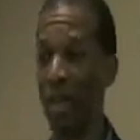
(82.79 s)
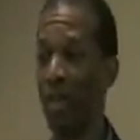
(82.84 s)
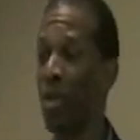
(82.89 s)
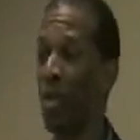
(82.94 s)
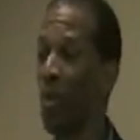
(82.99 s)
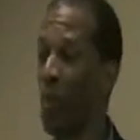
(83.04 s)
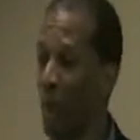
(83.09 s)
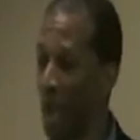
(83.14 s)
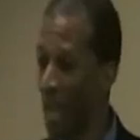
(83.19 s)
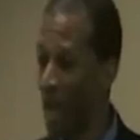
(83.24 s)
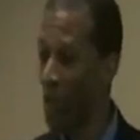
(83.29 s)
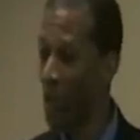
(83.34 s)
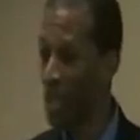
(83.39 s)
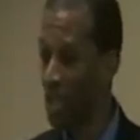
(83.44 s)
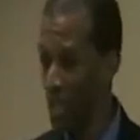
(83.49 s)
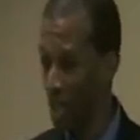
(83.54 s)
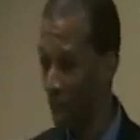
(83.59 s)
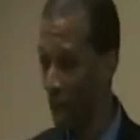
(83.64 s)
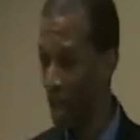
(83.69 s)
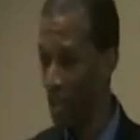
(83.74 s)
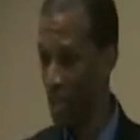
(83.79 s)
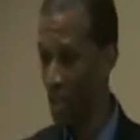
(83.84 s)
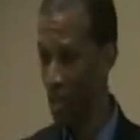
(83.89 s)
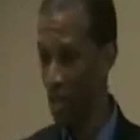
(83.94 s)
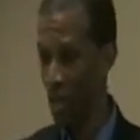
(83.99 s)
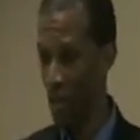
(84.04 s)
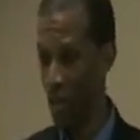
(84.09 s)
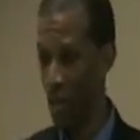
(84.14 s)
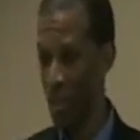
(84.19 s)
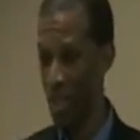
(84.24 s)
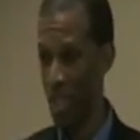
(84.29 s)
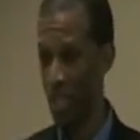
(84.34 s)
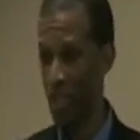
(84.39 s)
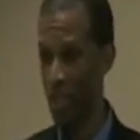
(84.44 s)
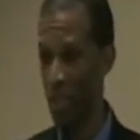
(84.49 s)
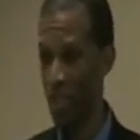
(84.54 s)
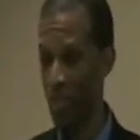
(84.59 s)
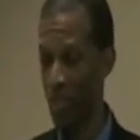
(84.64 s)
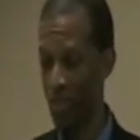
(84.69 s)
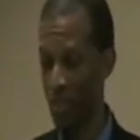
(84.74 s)
The way it was taught to me was
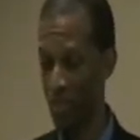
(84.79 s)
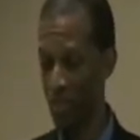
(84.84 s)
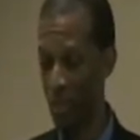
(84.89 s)
this.